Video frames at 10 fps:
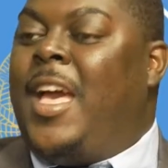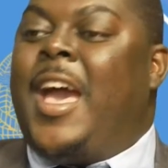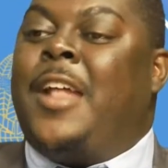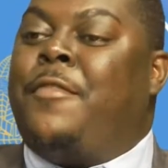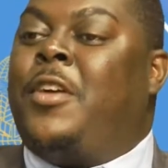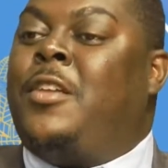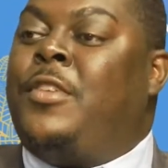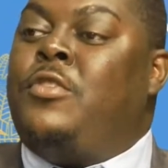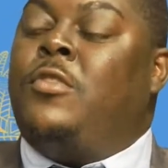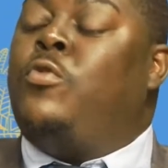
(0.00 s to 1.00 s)
And for
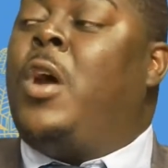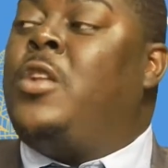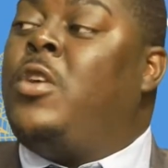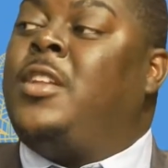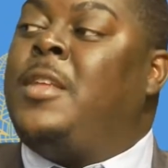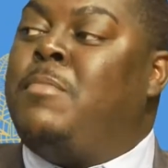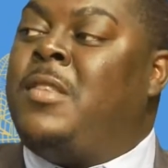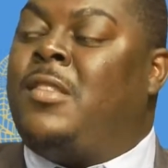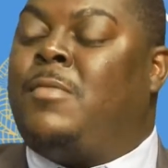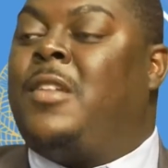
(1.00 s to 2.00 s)
individuals who are not in
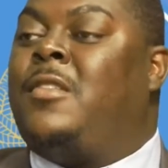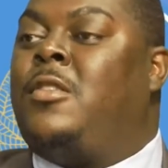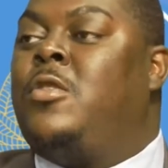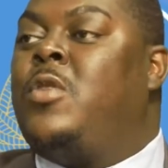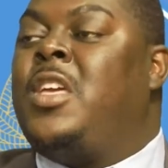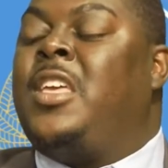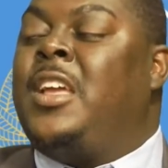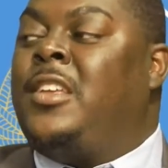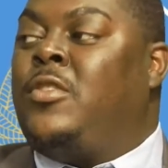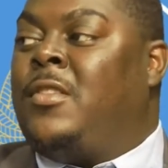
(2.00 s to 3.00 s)
business but still engaging
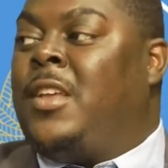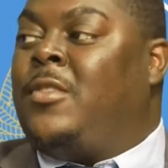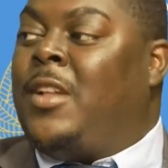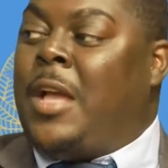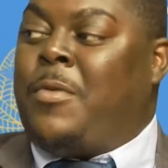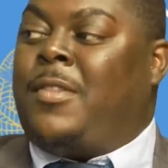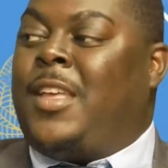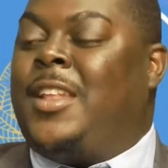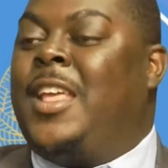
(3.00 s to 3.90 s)
in transaction, like we said,